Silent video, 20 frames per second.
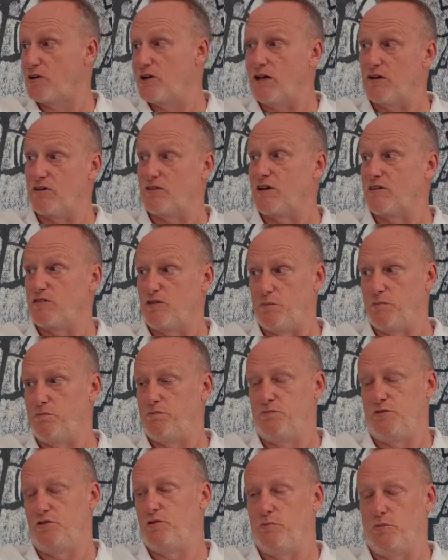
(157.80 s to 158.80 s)
CloudStack
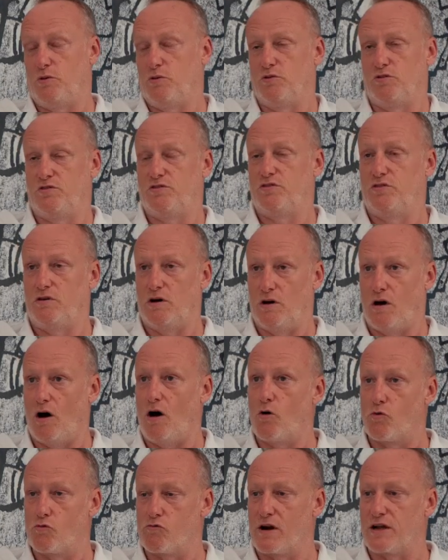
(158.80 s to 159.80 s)
supports a
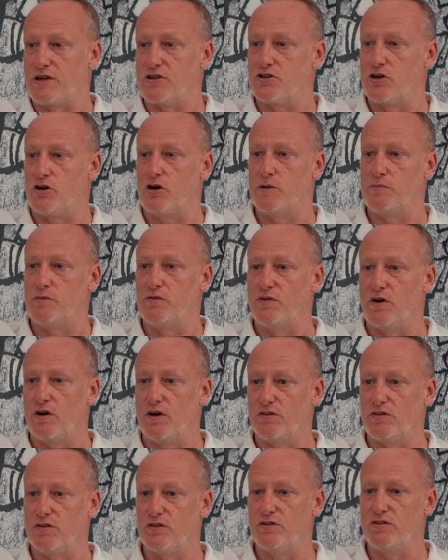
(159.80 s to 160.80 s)
whole range of
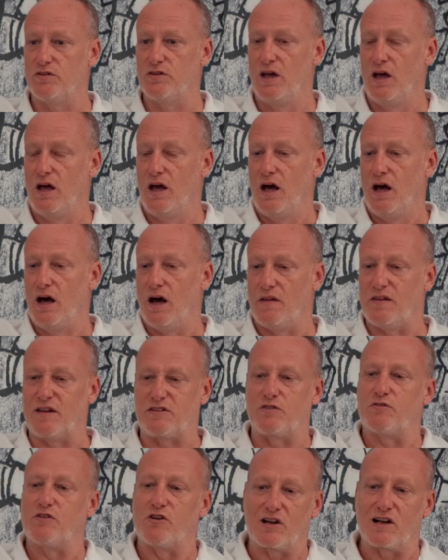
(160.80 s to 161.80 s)
hypervisors, and
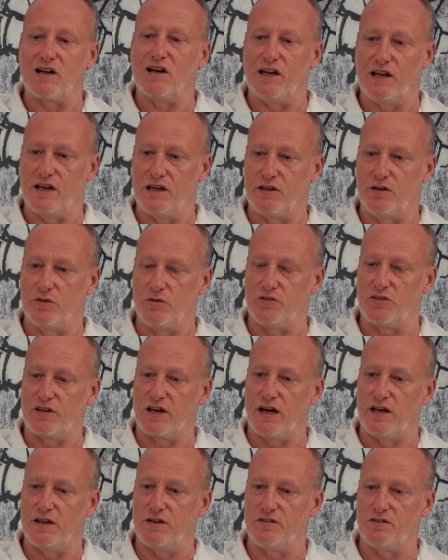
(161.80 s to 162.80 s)
that's a very clear use
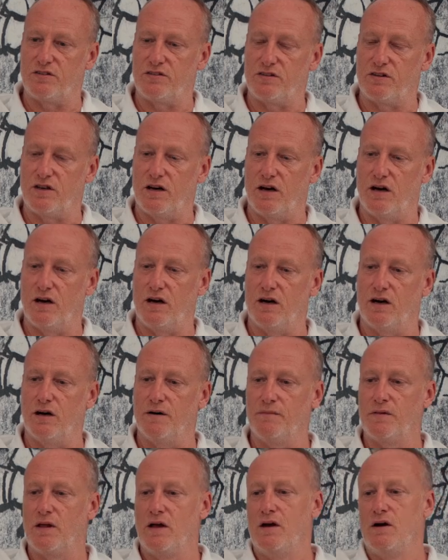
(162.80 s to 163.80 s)
case.
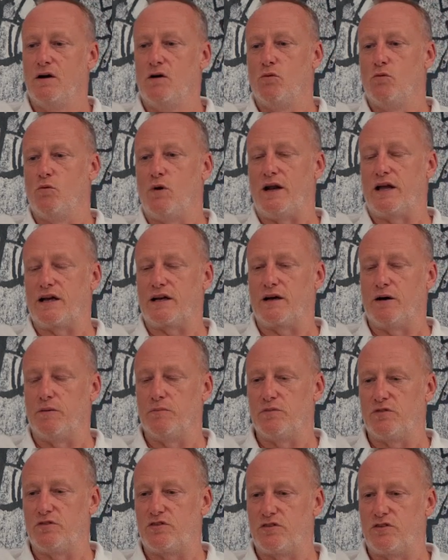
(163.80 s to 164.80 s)
When it
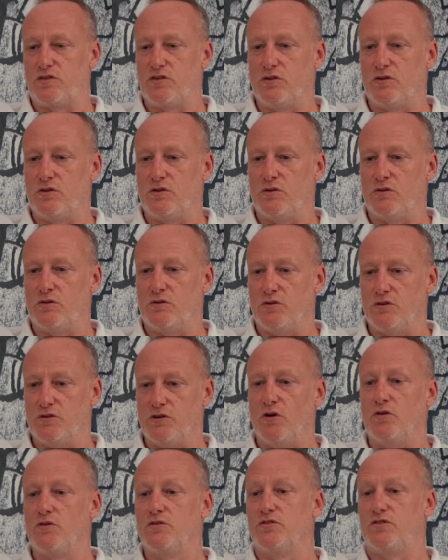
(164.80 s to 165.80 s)
comes to
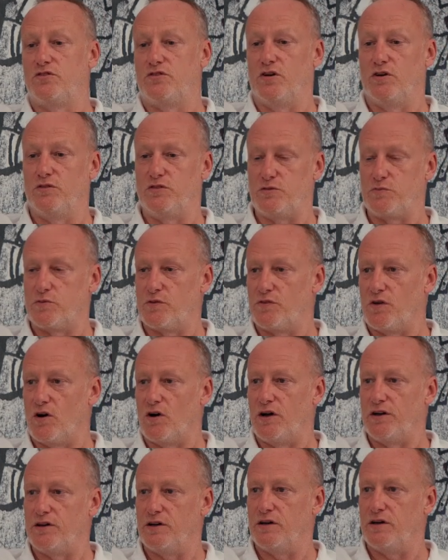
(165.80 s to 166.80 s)
non-service
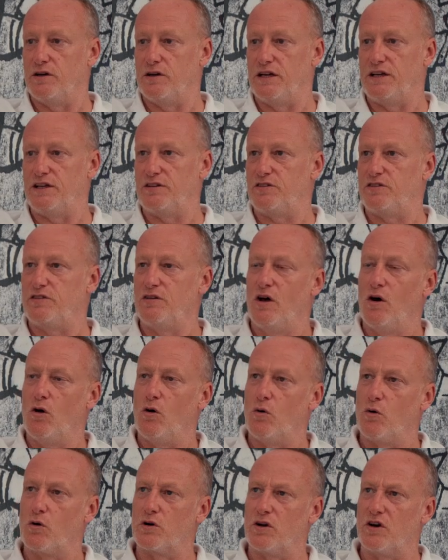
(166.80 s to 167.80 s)
provider, it's
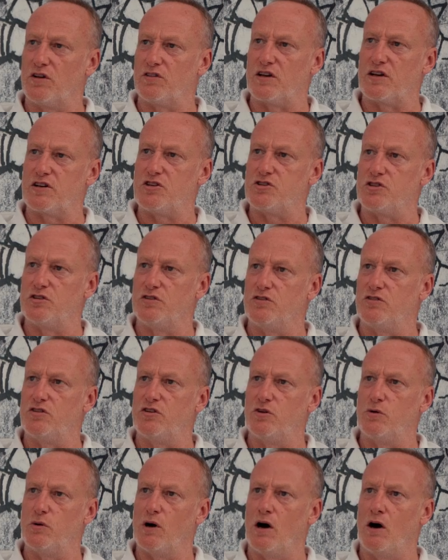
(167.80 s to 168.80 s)
organisations
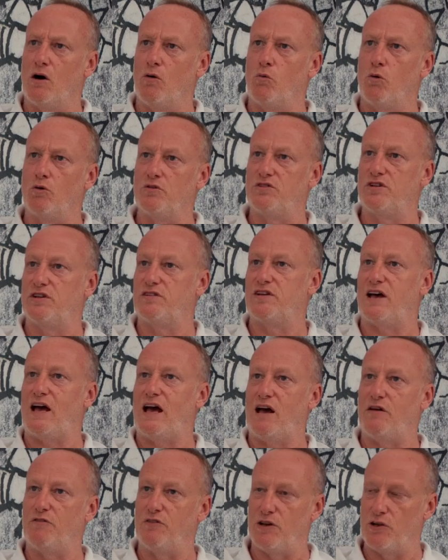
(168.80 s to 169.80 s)
who are wanting to
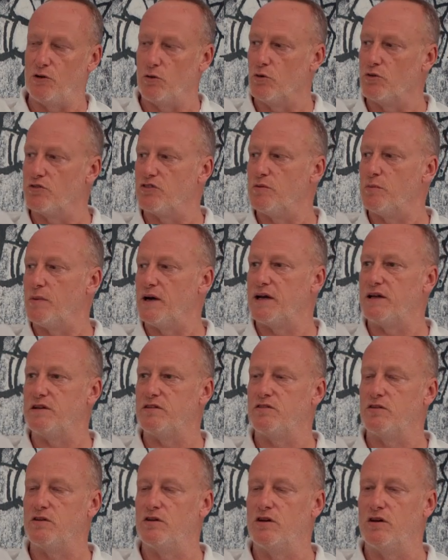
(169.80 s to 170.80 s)
heavily
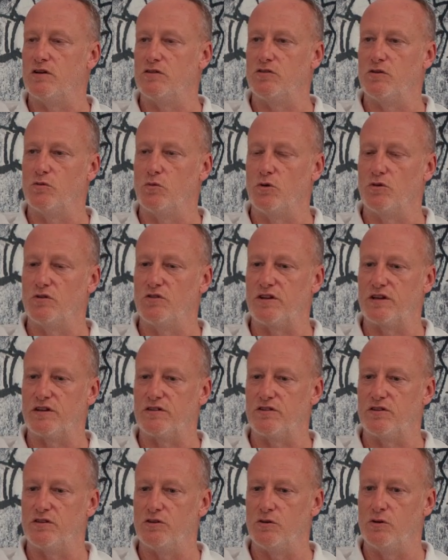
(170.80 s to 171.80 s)
automate, to wanting
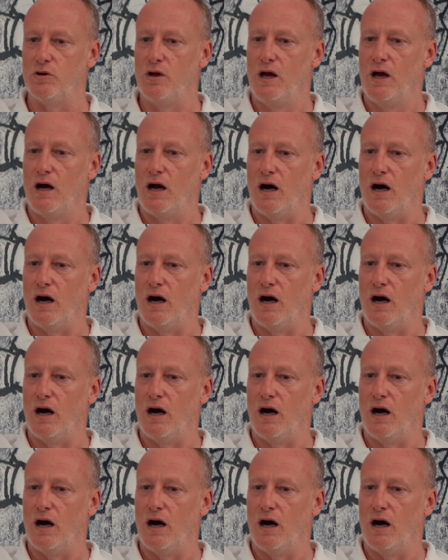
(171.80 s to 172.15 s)
to